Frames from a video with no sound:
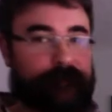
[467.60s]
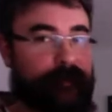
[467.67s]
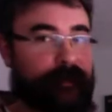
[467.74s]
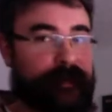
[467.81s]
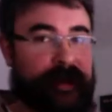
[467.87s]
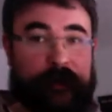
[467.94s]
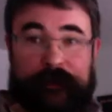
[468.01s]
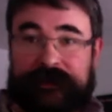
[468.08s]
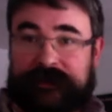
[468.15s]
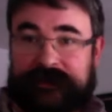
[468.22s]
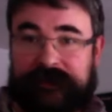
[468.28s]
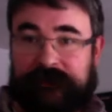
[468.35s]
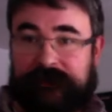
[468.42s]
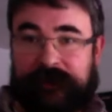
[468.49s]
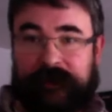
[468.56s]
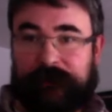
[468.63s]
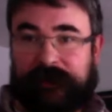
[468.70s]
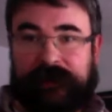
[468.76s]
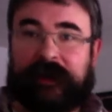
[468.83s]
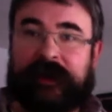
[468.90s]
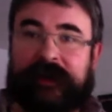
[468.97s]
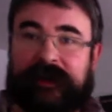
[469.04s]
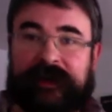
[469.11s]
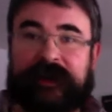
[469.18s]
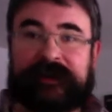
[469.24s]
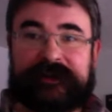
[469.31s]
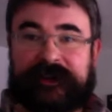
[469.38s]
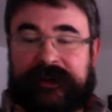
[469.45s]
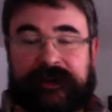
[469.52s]
That was just a very melodic
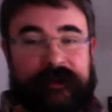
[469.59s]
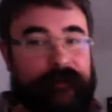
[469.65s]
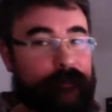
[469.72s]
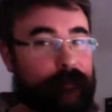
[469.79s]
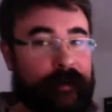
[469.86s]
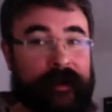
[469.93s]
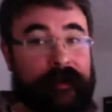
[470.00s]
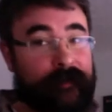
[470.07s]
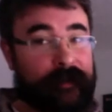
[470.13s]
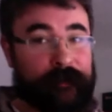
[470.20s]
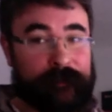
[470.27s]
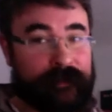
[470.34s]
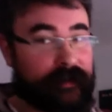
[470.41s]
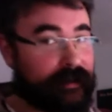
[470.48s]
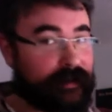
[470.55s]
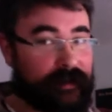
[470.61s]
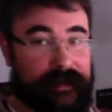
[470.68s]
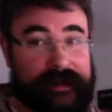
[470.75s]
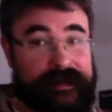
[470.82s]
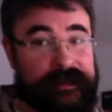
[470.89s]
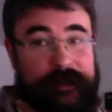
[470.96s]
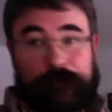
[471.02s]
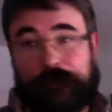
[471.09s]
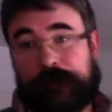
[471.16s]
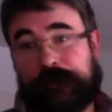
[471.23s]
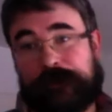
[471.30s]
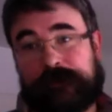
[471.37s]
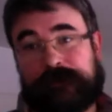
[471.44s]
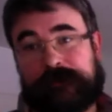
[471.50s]
idea, rarely playing any
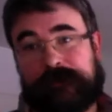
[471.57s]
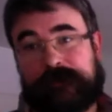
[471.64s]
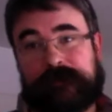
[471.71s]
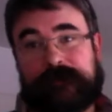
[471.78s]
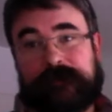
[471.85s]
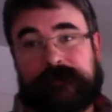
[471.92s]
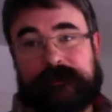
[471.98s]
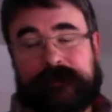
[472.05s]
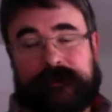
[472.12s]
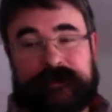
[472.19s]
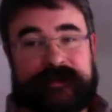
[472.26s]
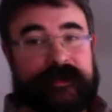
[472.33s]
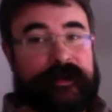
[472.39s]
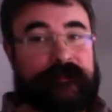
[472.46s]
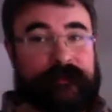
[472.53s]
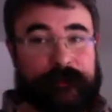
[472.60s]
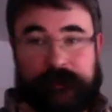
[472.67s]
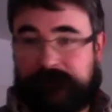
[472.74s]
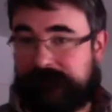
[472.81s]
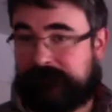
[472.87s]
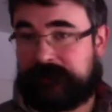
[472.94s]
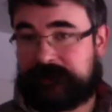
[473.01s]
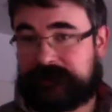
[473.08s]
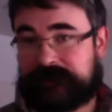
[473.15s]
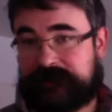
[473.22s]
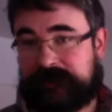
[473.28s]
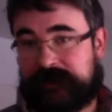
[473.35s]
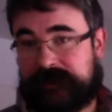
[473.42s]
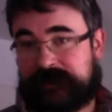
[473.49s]
root aside from the
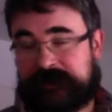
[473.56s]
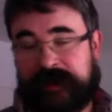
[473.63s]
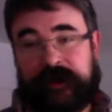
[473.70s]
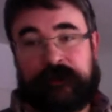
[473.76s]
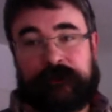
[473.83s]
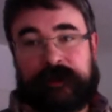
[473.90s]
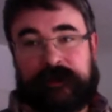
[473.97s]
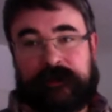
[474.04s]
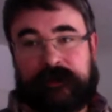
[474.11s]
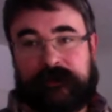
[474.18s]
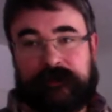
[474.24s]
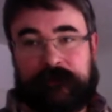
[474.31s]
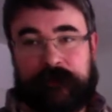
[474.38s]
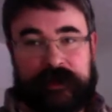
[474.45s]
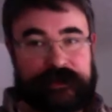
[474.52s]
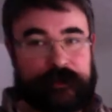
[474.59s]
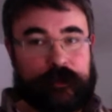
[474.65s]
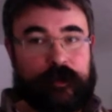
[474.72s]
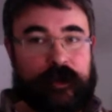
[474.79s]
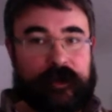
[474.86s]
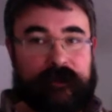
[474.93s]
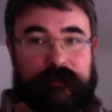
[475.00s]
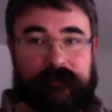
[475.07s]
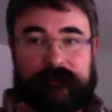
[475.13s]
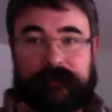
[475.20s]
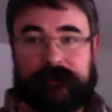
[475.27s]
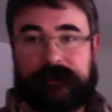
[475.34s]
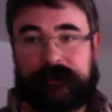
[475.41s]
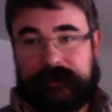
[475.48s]
first downbeat on measure one.
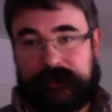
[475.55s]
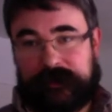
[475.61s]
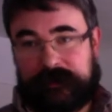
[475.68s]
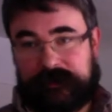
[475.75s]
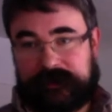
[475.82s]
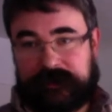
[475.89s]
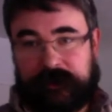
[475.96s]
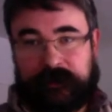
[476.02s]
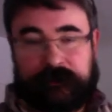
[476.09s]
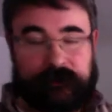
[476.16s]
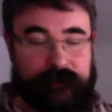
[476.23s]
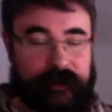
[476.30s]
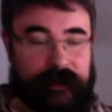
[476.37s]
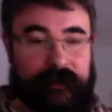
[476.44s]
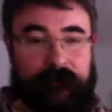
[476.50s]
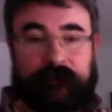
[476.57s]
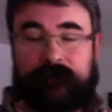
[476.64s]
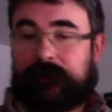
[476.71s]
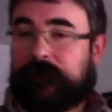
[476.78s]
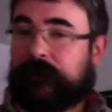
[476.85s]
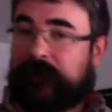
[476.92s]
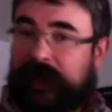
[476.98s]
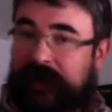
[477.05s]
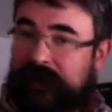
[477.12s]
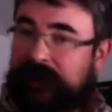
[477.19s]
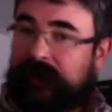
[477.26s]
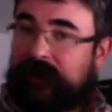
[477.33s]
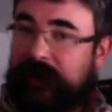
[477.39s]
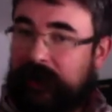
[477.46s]
So that
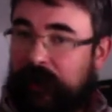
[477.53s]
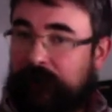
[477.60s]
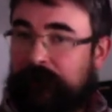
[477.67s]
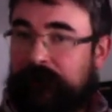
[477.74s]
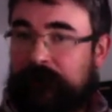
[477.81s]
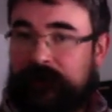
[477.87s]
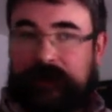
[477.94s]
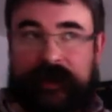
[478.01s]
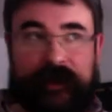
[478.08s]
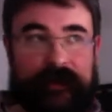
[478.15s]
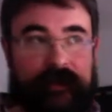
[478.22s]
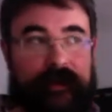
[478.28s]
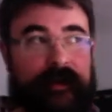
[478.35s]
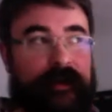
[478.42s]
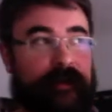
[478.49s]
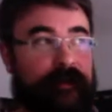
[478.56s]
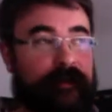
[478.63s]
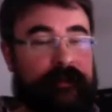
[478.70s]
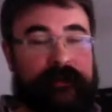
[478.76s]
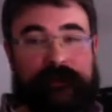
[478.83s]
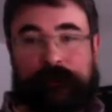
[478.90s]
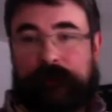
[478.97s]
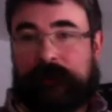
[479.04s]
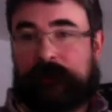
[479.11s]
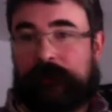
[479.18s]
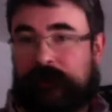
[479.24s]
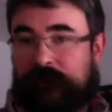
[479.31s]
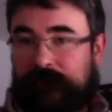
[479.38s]
can help create a little bit more